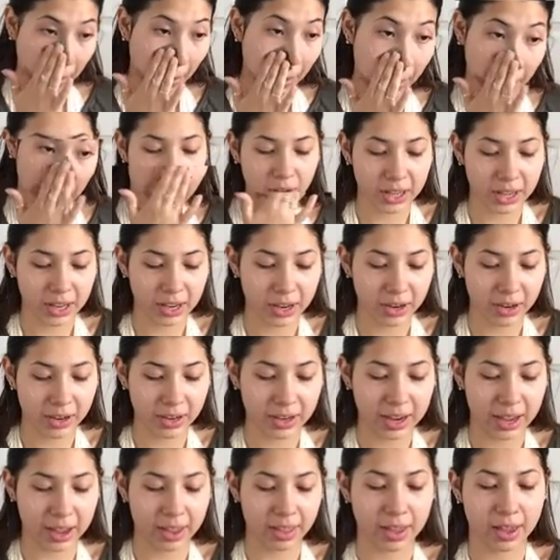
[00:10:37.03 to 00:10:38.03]
So here,
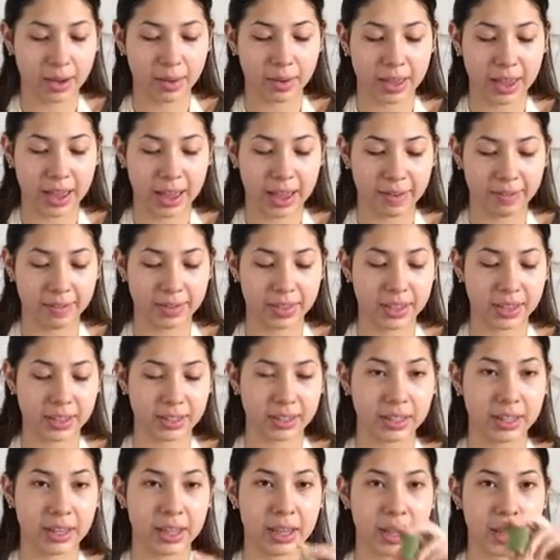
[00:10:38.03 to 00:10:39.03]
now that we have
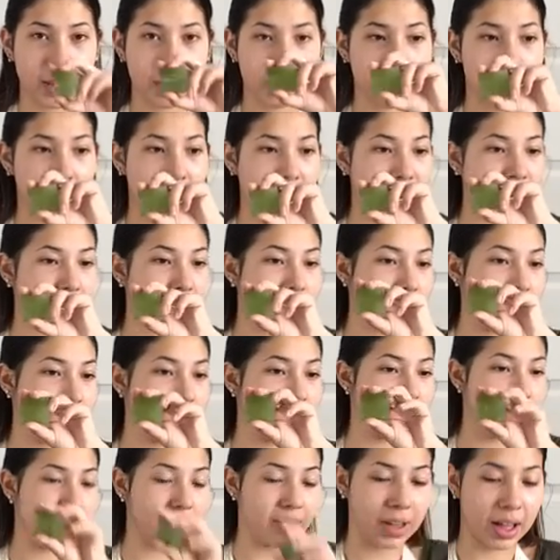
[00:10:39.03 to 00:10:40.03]
this big
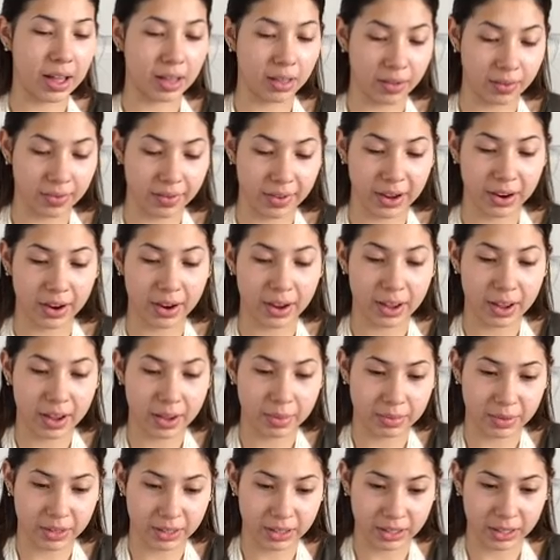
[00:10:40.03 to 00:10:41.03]
slit of aloe vera,
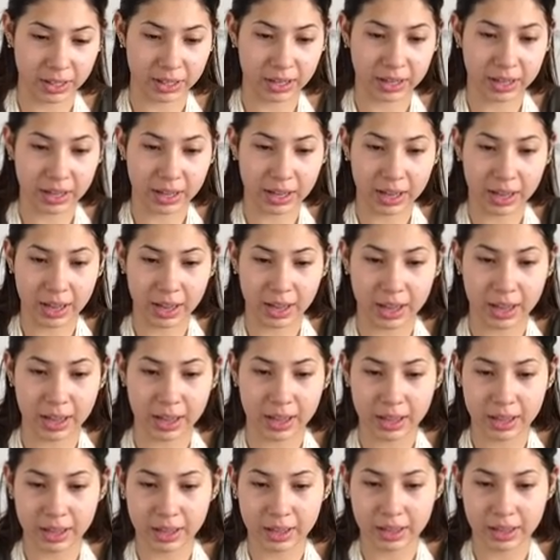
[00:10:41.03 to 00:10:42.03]
I'm just gonna cut